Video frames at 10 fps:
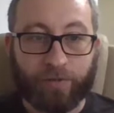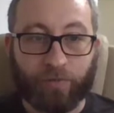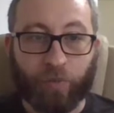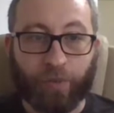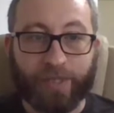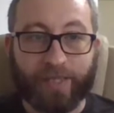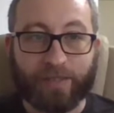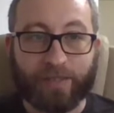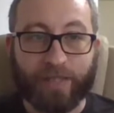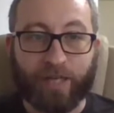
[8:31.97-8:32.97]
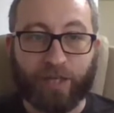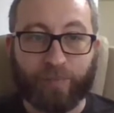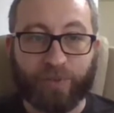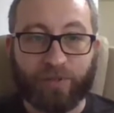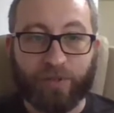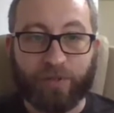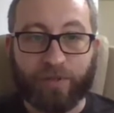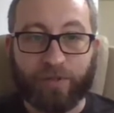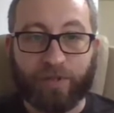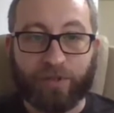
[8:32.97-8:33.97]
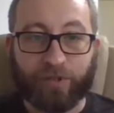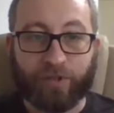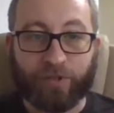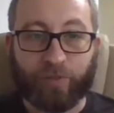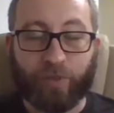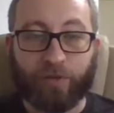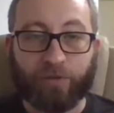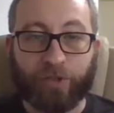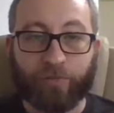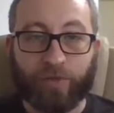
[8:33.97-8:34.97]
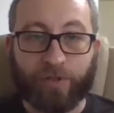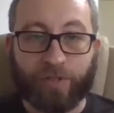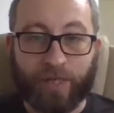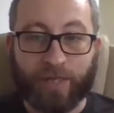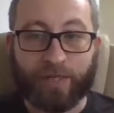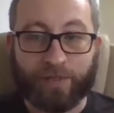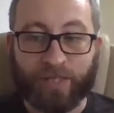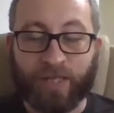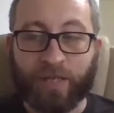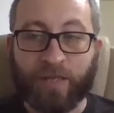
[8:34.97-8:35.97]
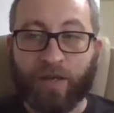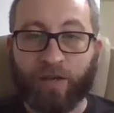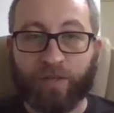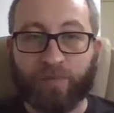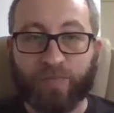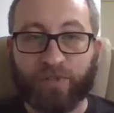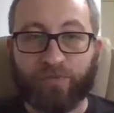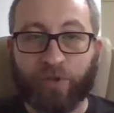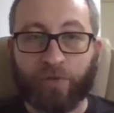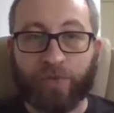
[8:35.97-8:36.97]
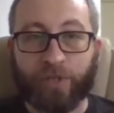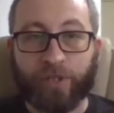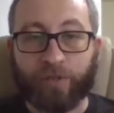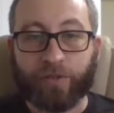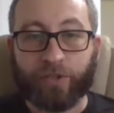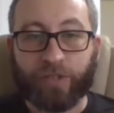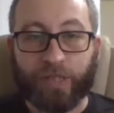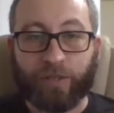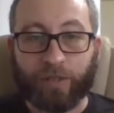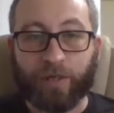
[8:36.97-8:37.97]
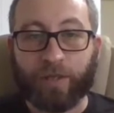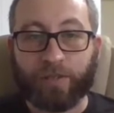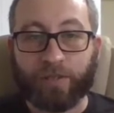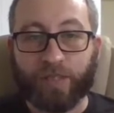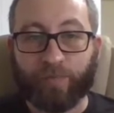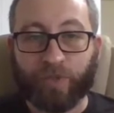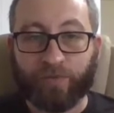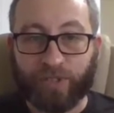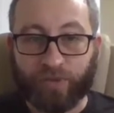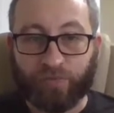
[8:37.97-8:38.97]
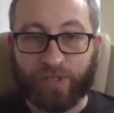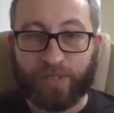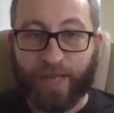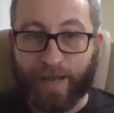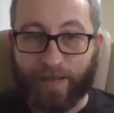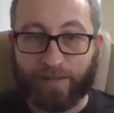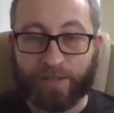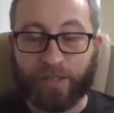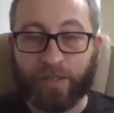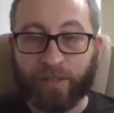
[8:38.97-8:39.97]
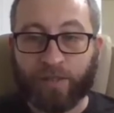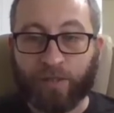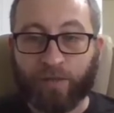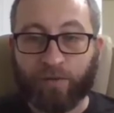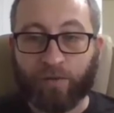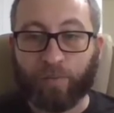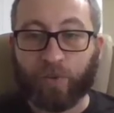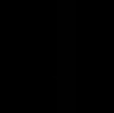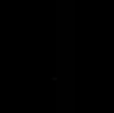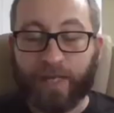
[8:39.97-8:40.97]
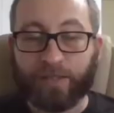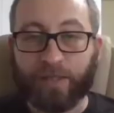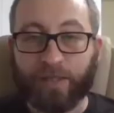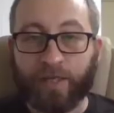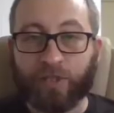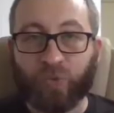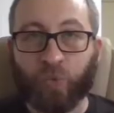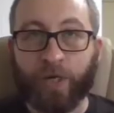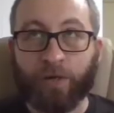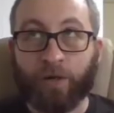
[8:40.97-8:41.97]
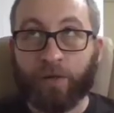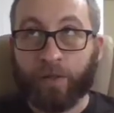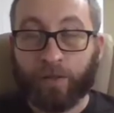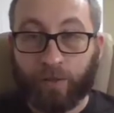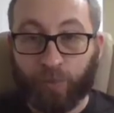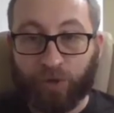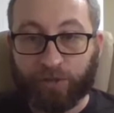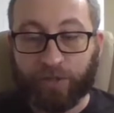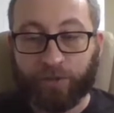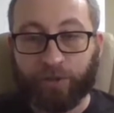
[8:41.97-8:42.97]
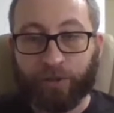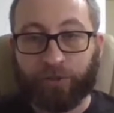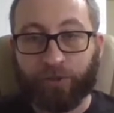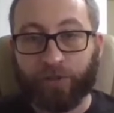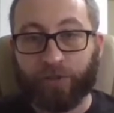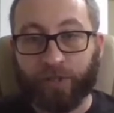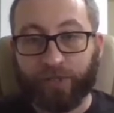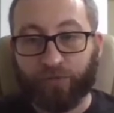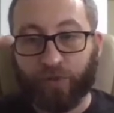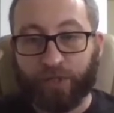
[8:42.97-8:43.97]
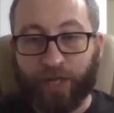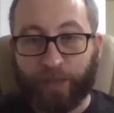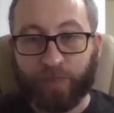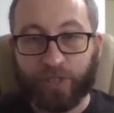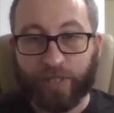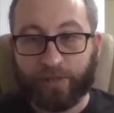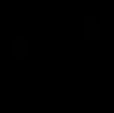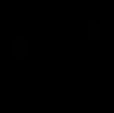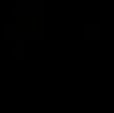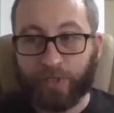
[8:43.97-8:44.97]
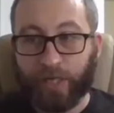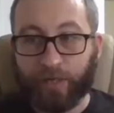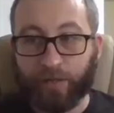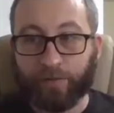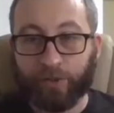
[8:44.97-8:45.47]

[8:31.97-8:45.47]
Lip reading: When it gets set up, then the system knows to run this task. If you don't really understand the concept of a different task, or multitasking, it's where the processor uses like different time slices of data.